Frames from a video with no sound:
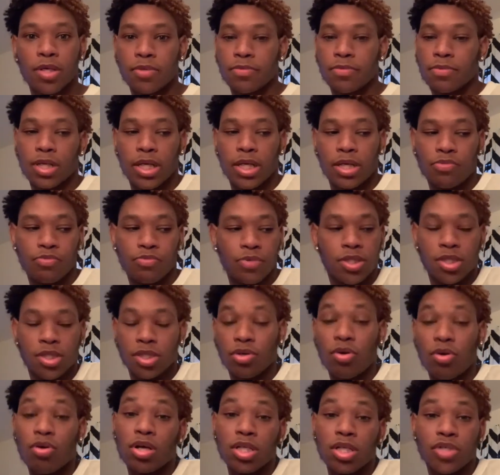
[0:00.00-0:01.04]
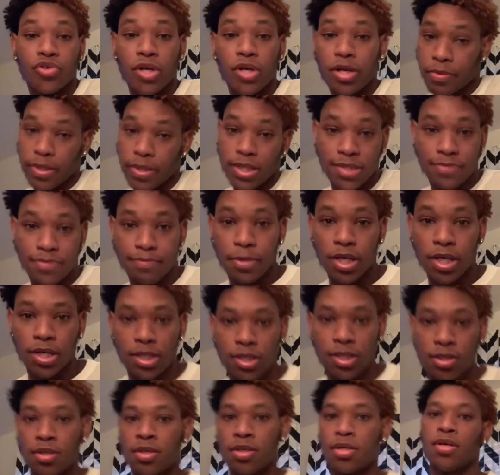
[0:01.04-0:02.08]
Like, we just going straight up get this money.
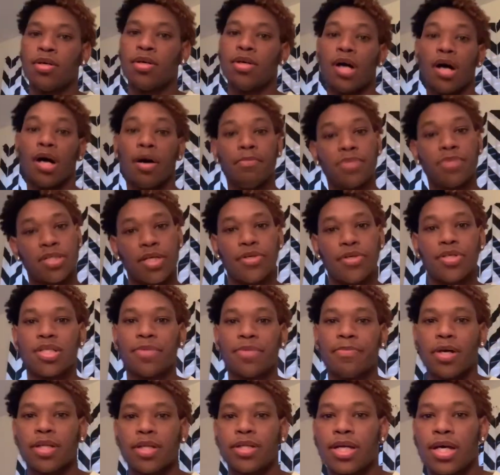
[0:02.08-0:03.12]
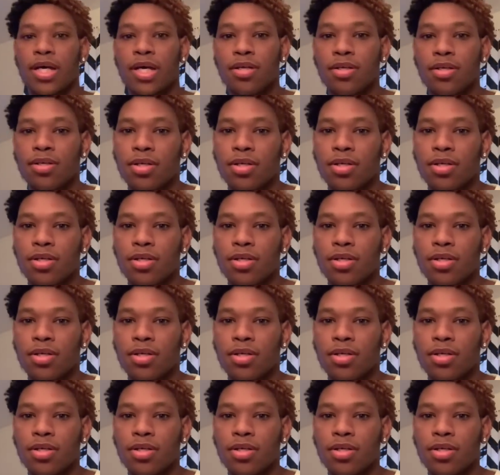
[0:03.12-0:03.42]
I'm serious about that.